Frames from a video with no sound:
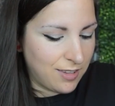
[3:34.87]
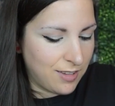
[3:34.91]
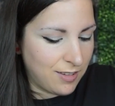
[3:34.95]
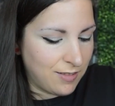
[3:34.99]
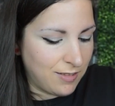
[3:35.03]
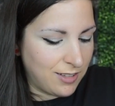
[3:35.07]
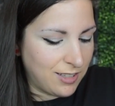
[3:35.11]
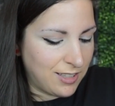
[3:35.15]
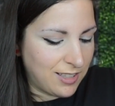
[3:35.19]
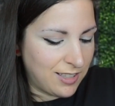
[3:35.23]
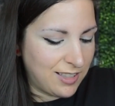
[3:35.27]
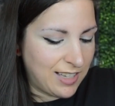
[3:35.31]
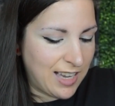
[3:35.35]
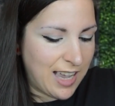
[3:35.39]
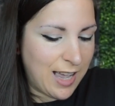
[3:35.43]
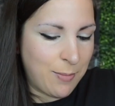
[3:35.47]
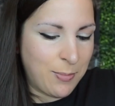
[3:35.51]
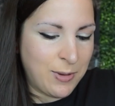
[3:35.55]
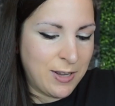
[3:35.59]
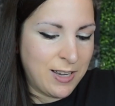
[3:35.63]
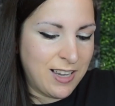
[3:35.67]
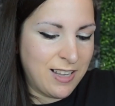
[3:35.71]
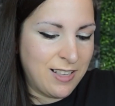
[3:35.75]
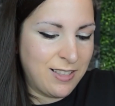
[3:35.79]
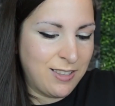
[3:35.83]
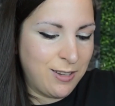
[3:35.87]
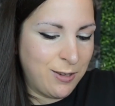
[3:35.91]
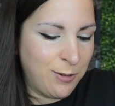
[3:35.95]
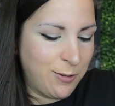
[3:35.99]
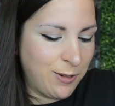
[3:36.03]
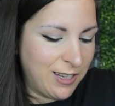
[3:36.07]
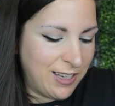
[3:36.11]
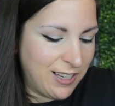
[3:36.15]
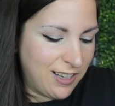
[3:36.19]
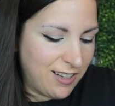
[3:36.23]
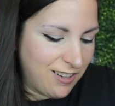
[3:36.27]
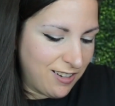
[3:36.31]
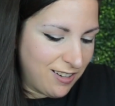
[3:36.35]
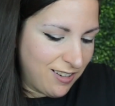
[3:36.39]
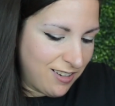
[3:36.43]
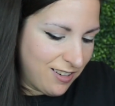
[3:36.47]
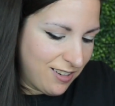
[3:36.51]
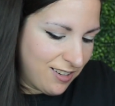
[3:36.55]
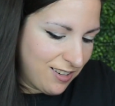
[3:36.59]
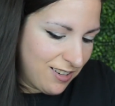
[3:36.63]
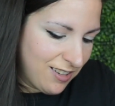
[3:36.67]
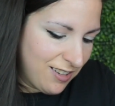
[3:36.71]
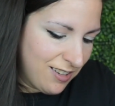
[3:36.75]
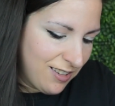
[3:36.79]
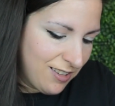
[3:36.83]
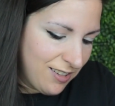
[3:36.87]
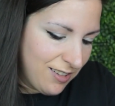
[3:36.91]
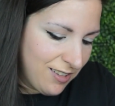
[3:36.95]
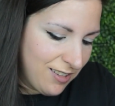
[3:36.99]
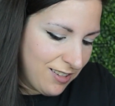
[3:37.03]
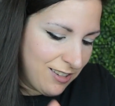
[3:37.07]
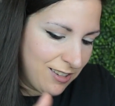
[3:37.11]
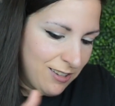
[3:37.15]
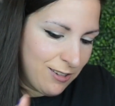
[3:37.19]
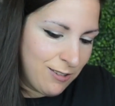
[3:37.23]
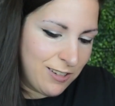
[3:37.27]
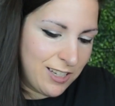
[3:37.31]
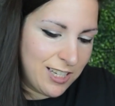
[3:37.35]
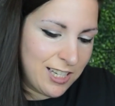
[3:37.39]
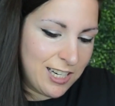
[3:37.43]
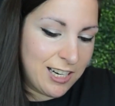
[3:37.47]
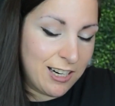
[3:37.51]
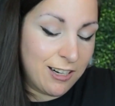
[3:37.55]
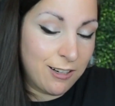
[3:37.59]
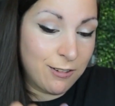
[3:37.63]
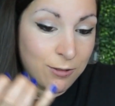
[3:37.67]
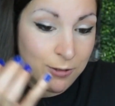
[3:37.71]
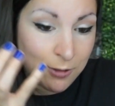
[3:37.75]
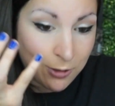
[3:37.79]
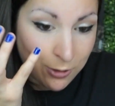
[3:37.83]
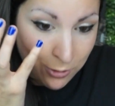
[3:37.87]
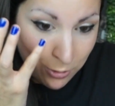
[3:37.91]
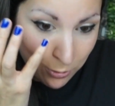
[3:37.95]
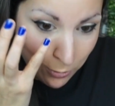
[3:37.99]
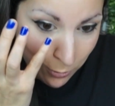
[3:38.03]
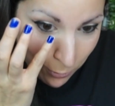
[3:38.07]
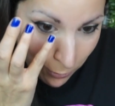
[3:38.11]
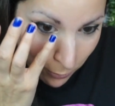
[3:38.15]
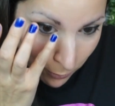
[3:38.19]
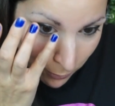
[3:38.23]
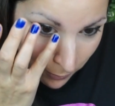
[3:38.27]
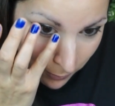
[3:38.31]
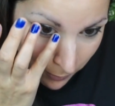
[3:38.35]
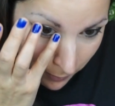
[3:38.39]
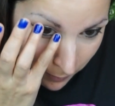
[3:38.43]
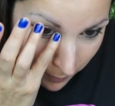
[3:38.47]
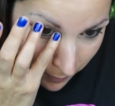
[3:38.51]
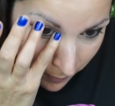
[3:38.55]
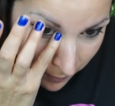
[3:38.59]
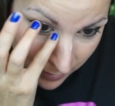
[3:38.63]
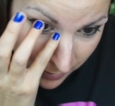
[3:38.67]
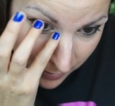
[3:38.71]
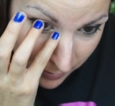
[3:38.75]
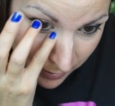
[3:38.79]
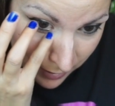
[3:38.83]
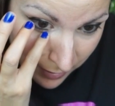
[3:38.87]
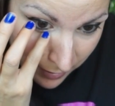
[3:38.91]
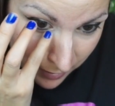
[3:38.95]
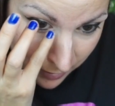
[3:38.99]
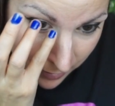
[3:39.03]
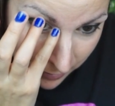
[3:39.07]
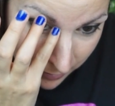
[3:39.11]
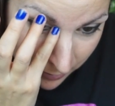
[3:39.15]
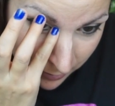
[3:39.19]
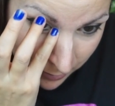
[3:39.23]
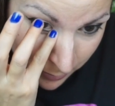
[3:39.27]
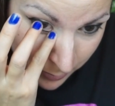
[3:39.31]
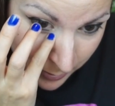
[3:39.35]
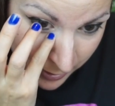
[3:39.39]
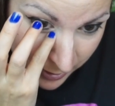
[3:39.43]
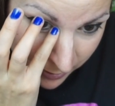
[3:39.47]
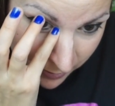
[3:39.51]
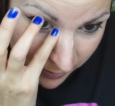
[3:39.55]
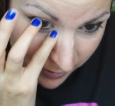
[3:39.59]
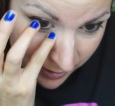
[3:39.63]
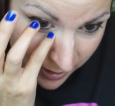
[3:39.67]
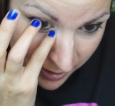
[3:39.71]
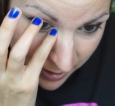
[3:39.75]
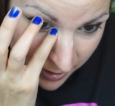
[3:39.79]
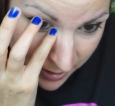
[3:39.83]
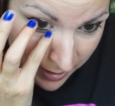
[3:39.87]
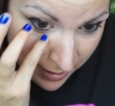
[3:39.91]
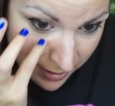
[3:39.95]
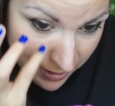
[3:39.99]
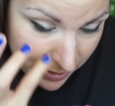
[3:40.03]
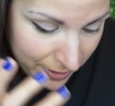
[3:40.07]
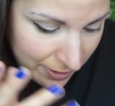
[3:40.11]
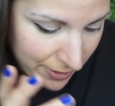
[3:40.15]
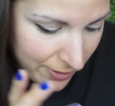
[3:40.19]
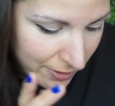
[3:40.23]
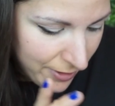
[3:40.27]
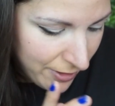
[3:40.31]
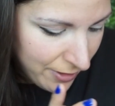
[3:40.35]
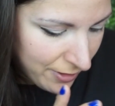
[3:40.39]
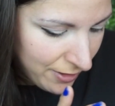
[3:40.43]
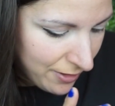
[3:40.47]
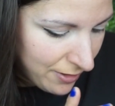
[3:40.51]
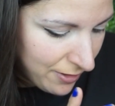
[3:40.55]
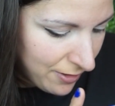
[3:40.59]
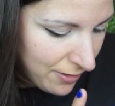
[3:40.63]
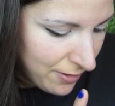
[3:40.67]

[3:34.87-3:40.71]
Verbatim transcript: I'm just tapping into it so I don't get out of control. Just a little bit right here.